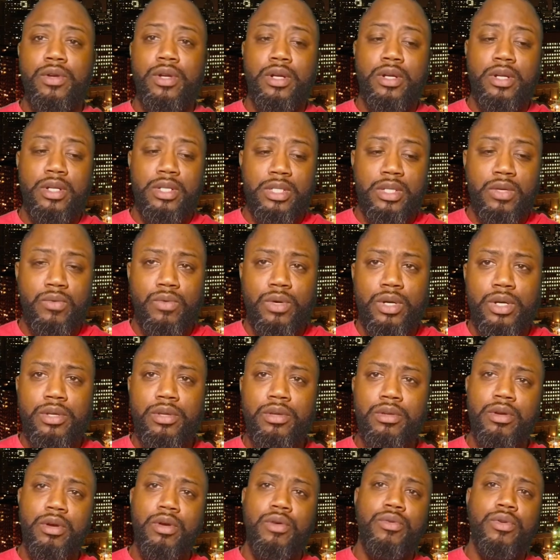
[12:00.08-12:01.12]
video and they're going to say,
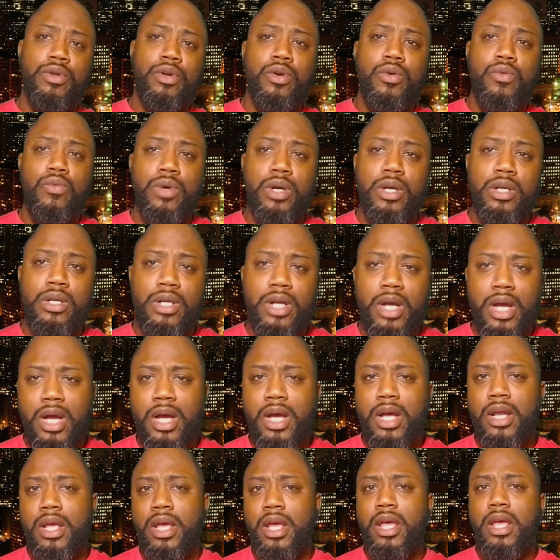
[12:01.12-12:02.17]
well, you don't know what
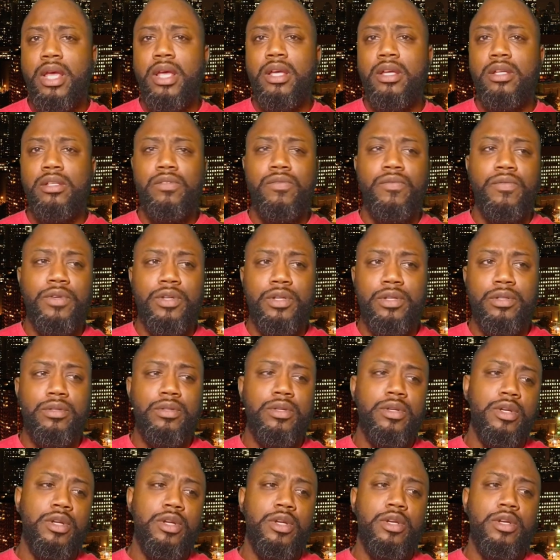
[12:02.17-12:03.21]
God has
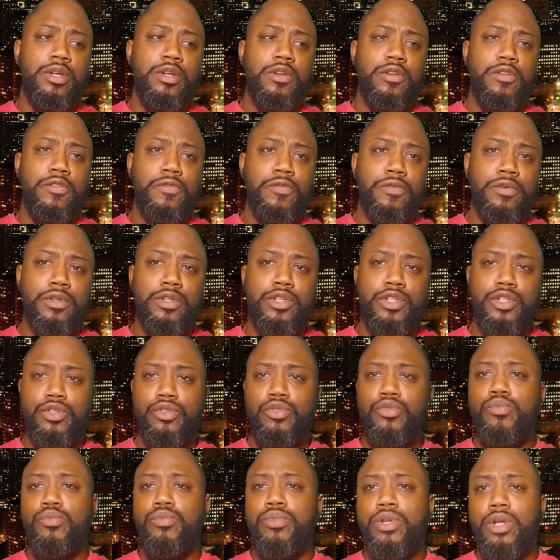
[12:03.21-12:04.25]
for for
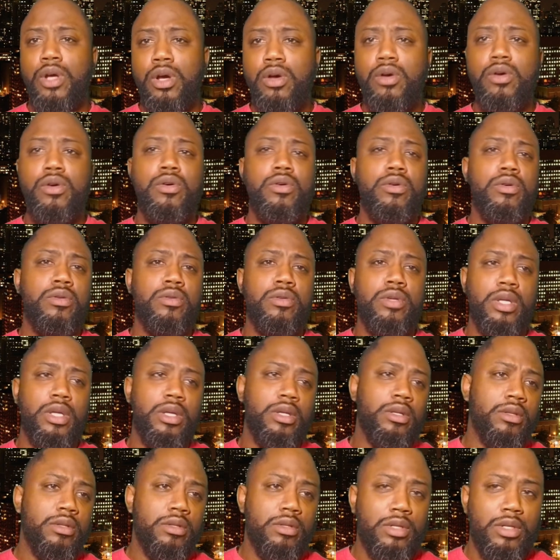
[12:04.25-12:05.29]
Snoop
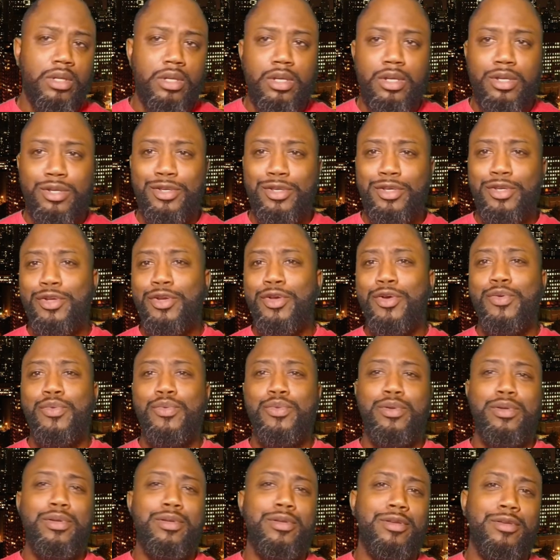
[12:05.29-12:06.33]
Dogg and, you
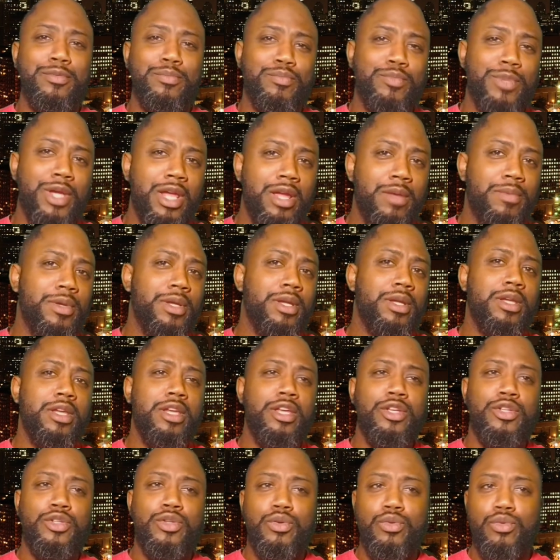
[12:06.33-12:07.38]
know, and
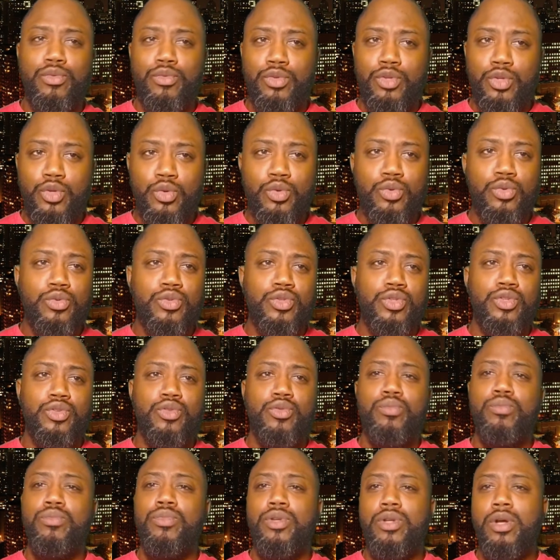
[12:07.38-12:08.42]
maybe he's going to use
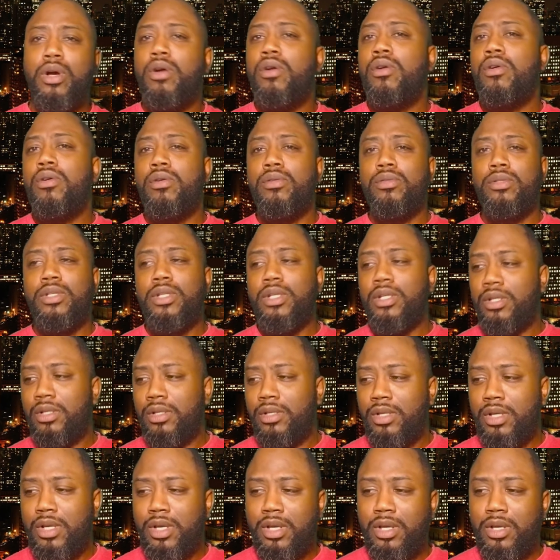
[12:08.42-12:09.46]
Snoop Dogg
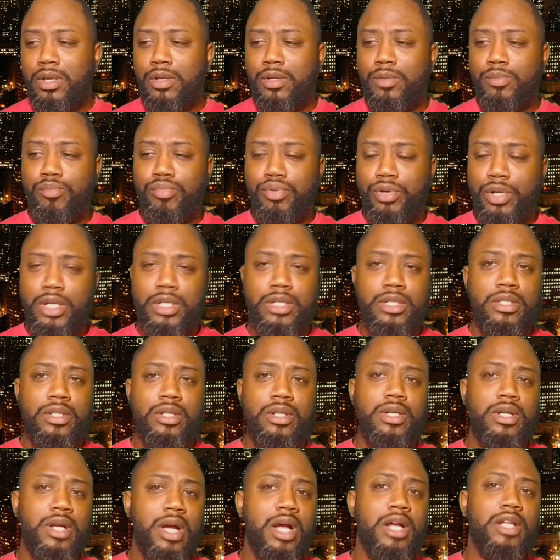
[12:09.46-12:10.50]
to
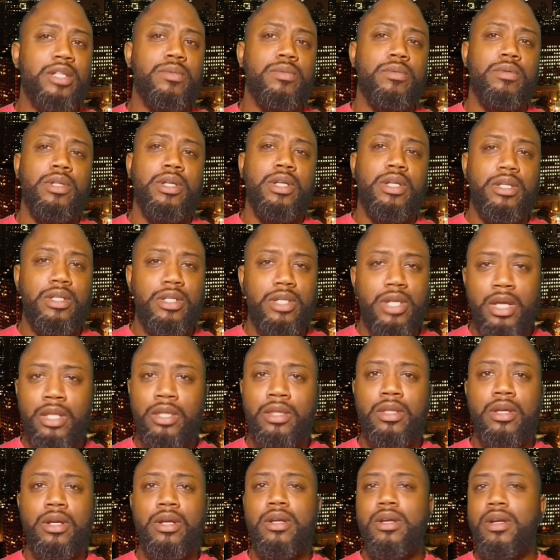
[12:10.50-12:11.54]
preach the gospel and
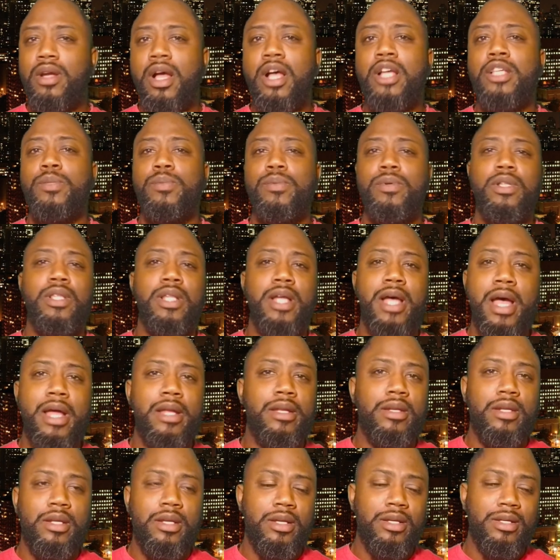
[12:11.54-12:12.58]
get the gospel
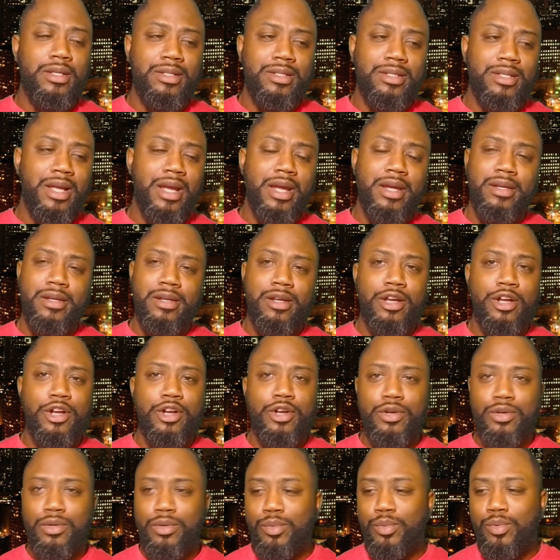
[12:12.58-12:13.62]
out there. It's like,
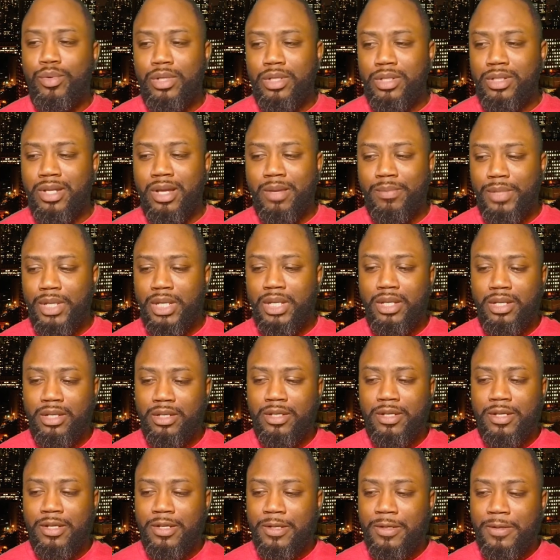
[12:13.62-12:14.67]
no, we, I
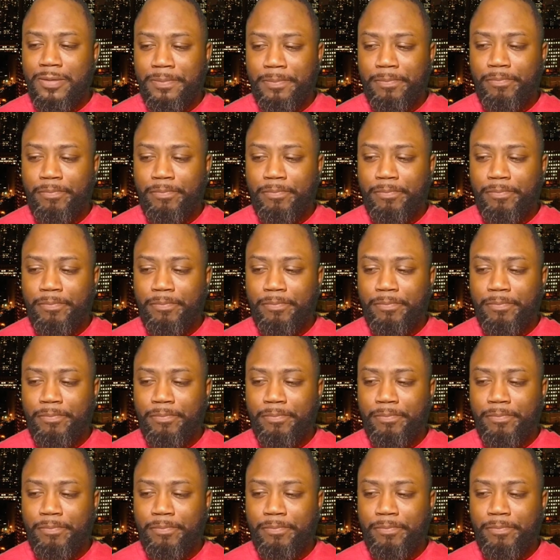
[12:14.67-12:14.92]
mean,